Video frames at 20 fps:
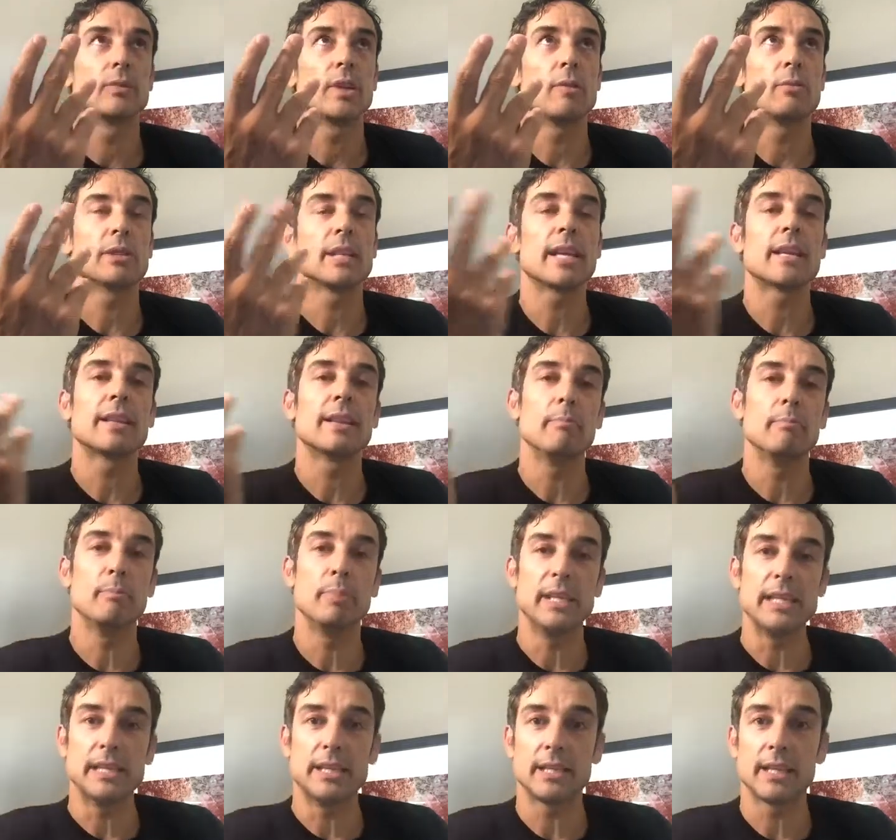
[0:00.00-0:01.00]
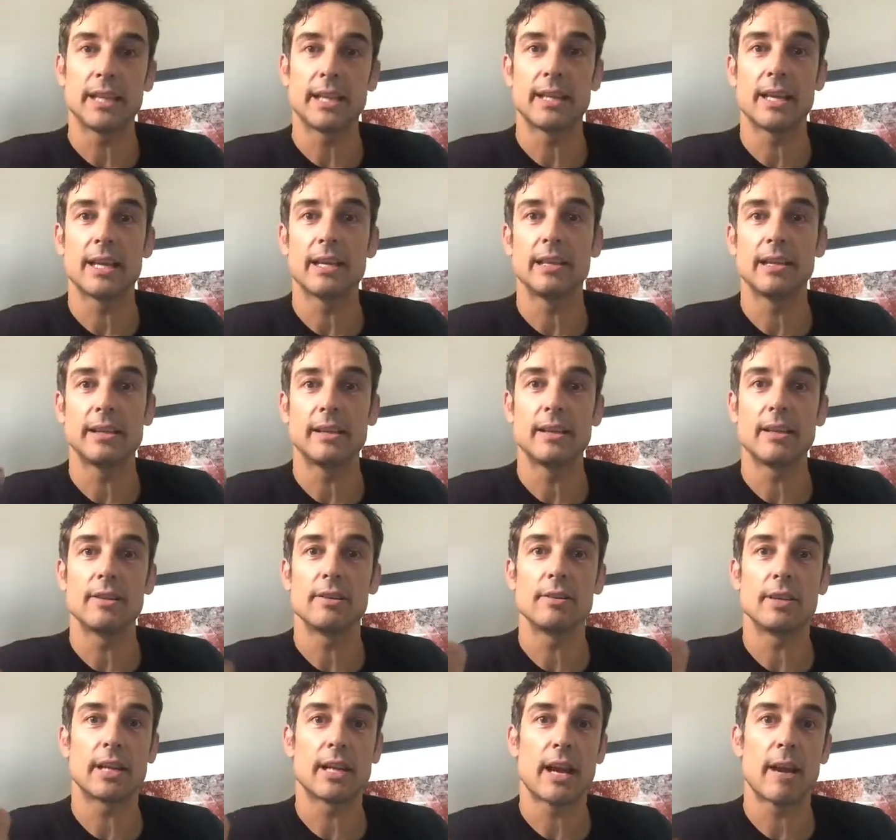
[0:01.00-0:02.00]
It was like the beach, like that
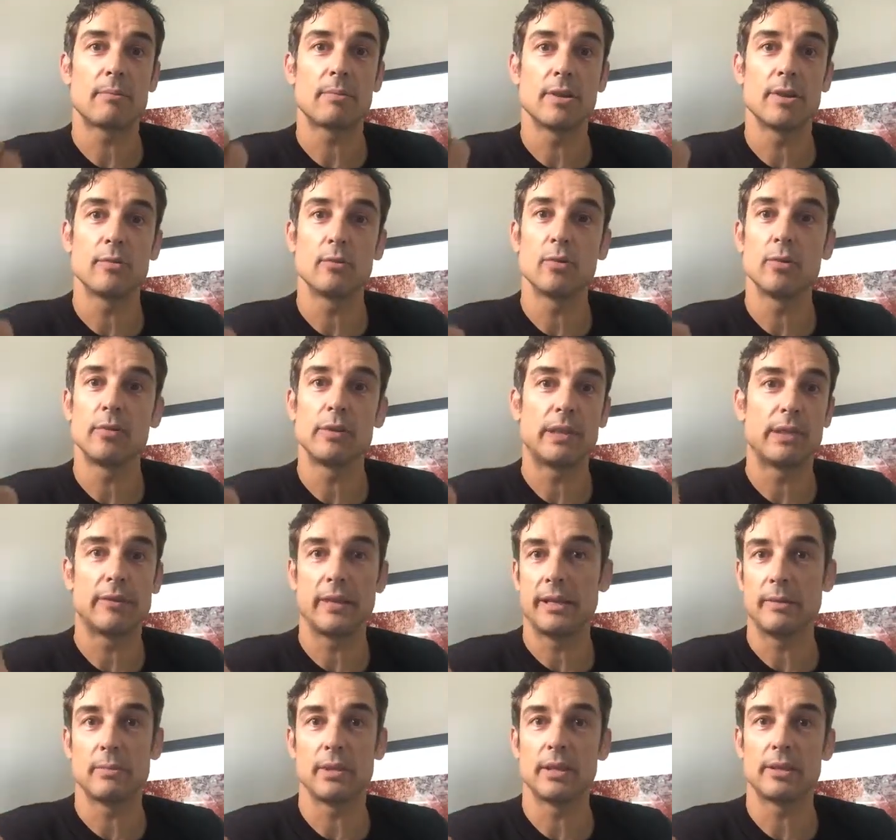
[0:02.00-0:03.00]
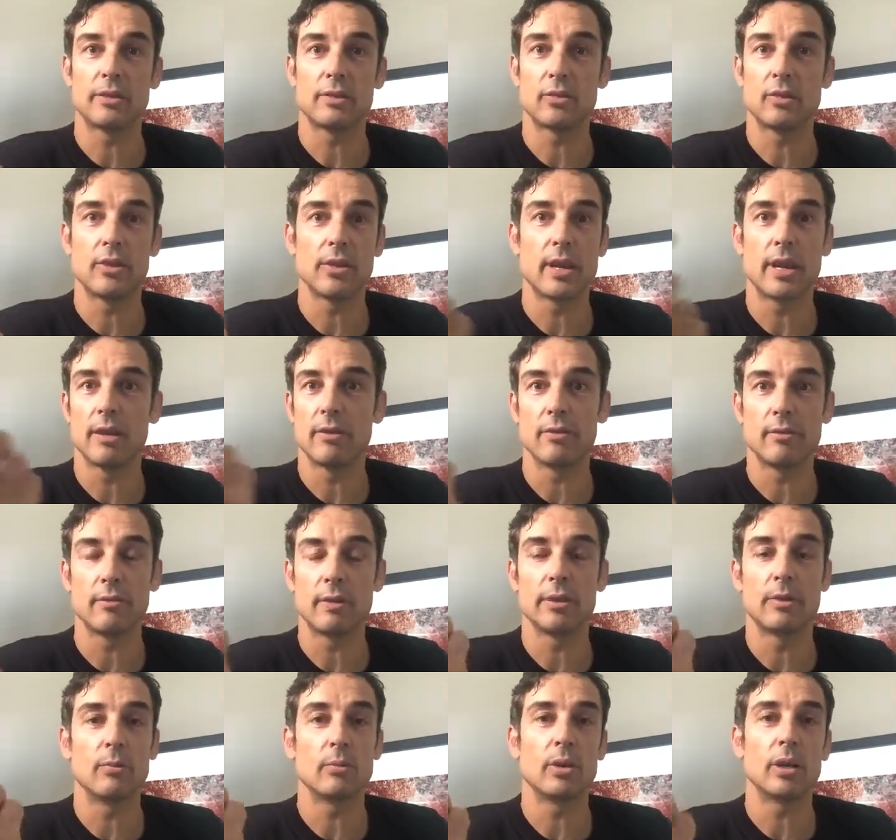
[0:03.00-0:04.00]
Leonardo DiCaprio movie, if anybody saw that or
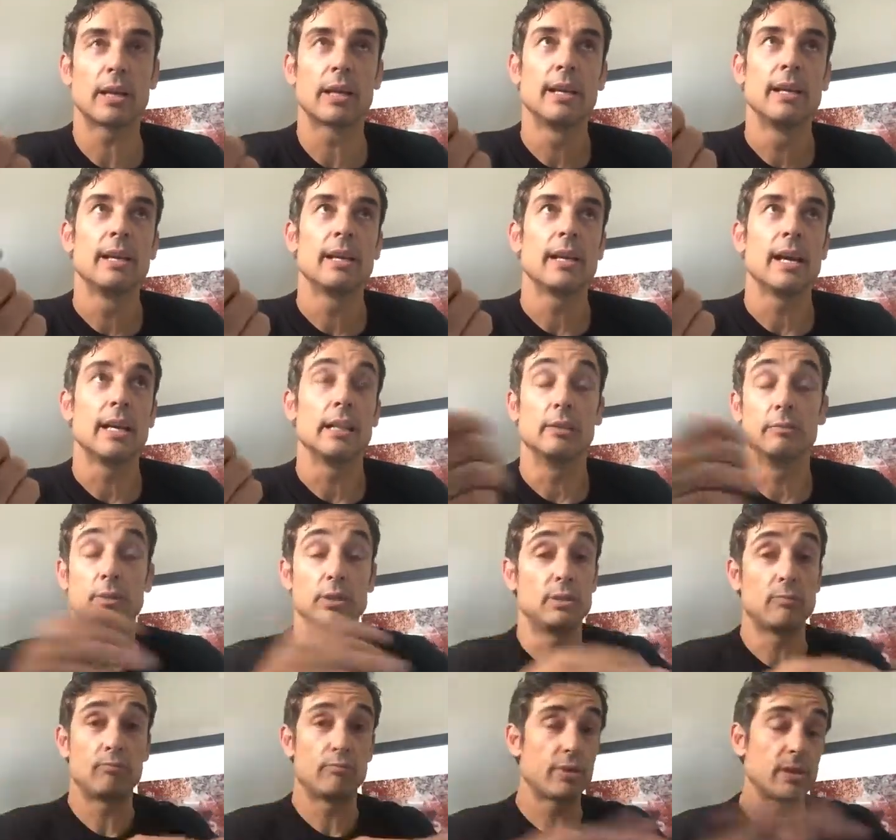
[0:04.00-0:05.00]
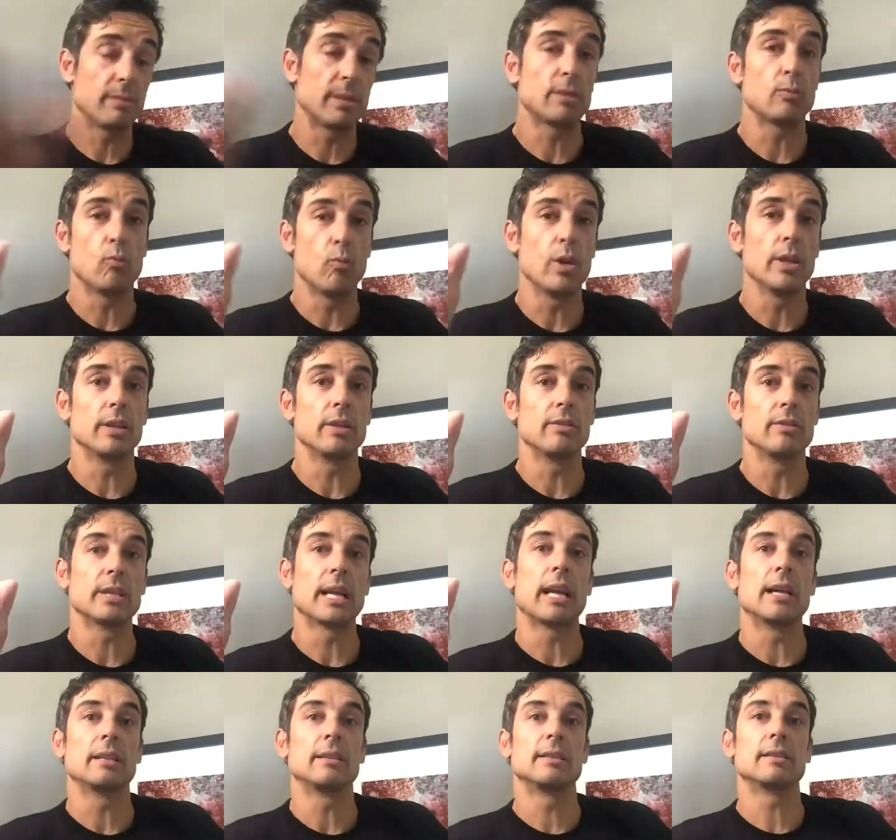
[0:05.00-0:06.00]
read the book. It was pretty much one of
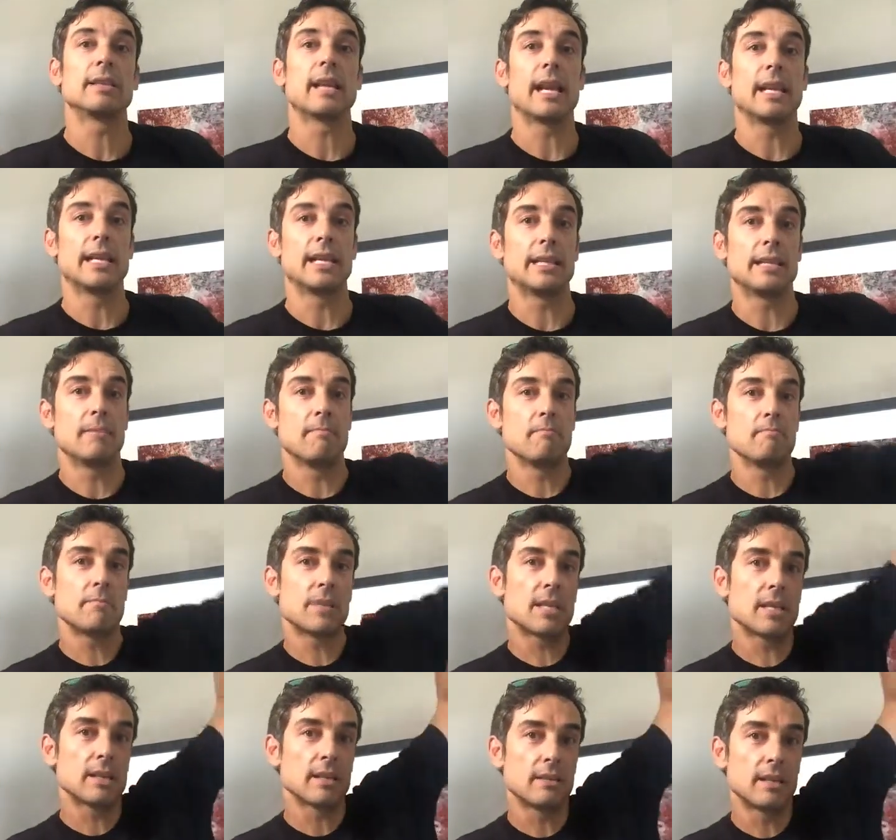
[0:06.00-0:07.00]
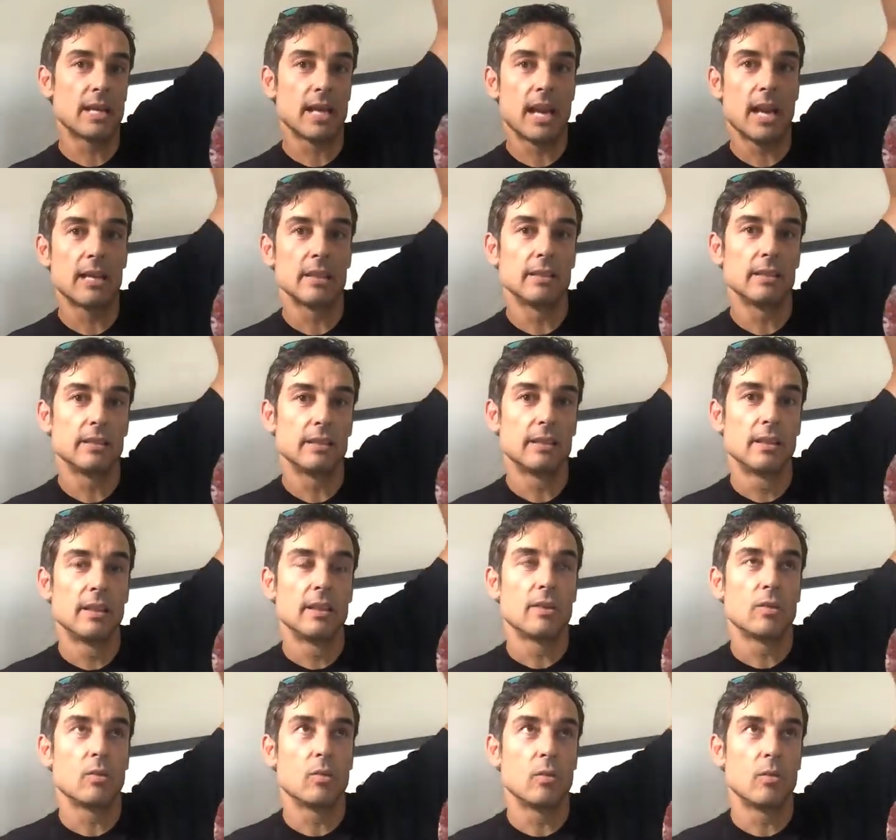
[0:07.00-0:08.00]
those islands, and in the middle of the island
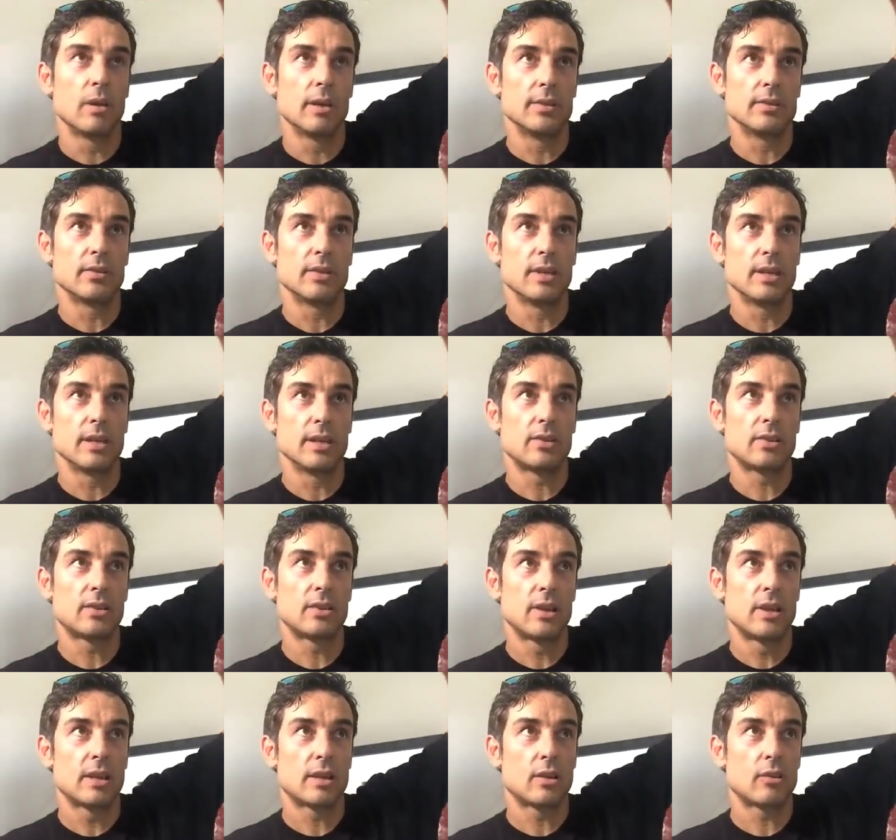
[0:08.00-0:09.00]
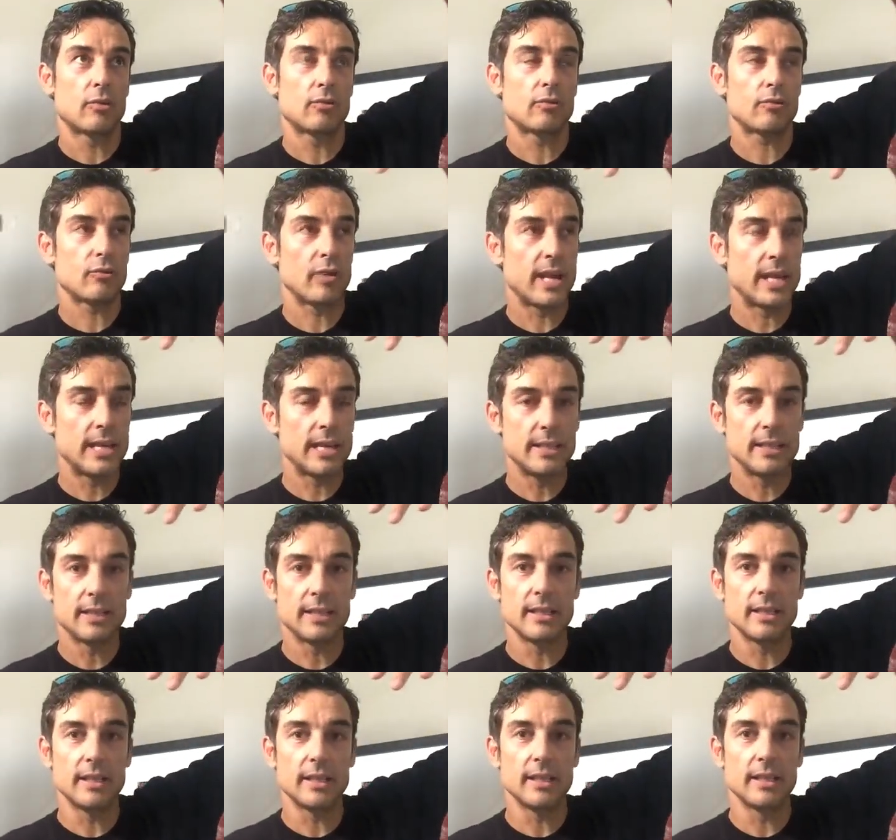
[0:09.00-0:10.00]
was this
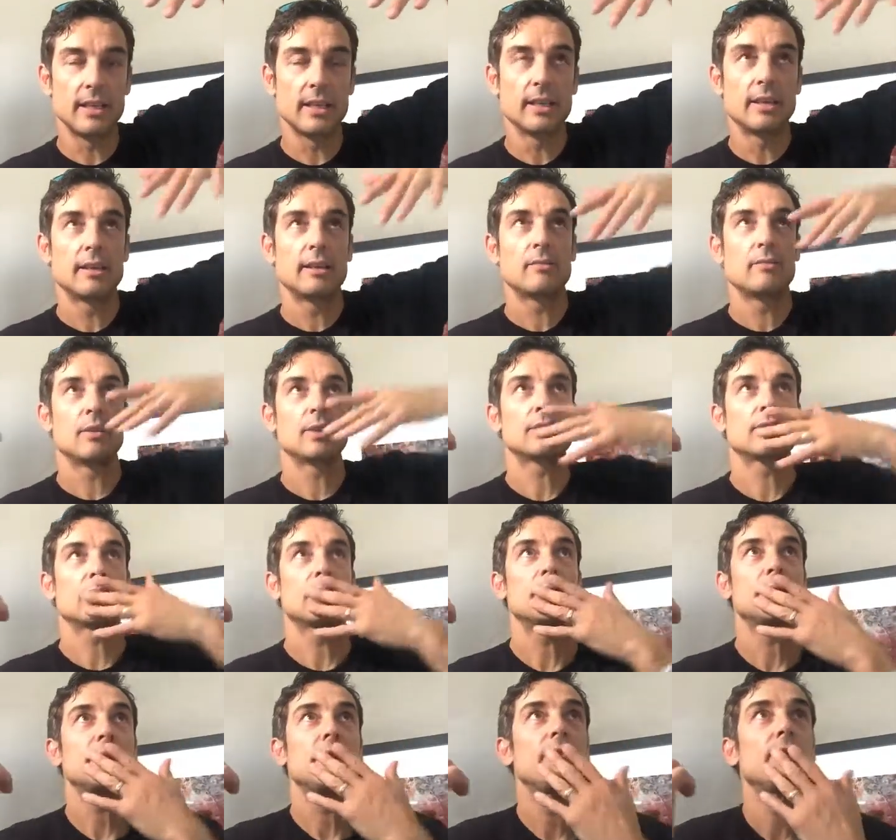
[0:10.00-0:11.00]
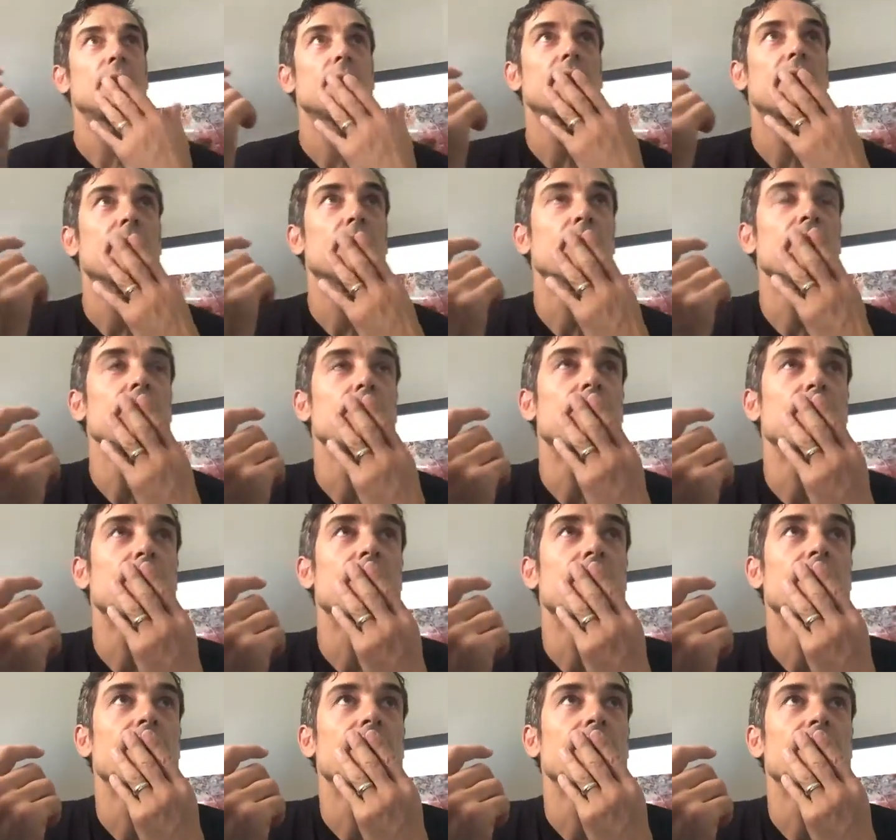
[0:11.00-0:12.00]
crazy, what's even the right word for
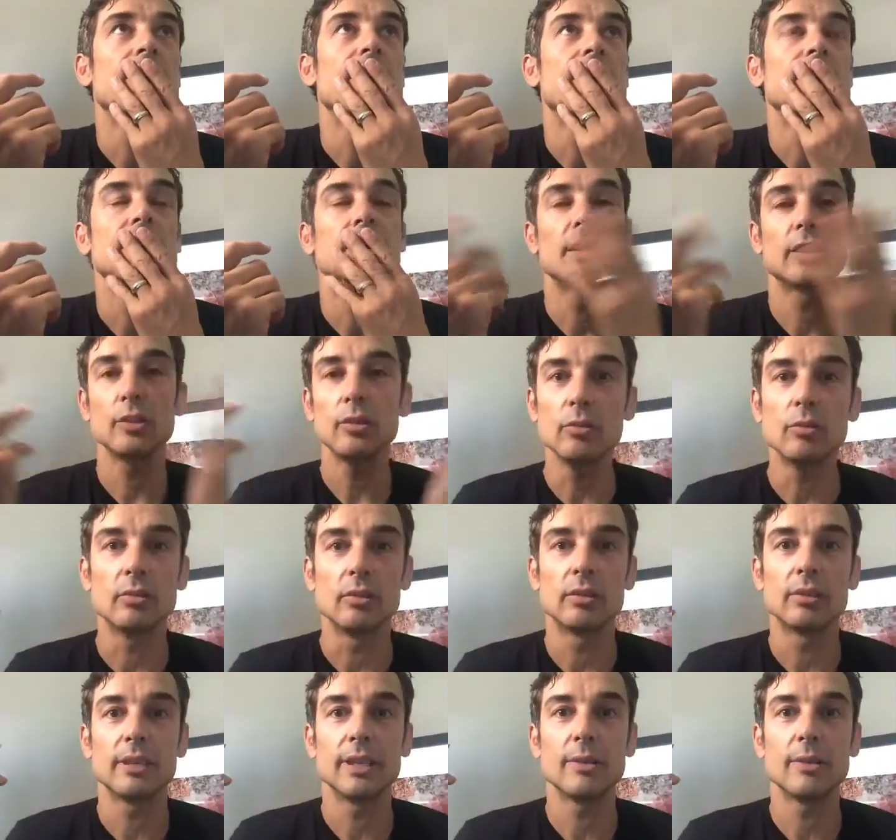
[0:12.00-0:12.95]
it? Lagoon.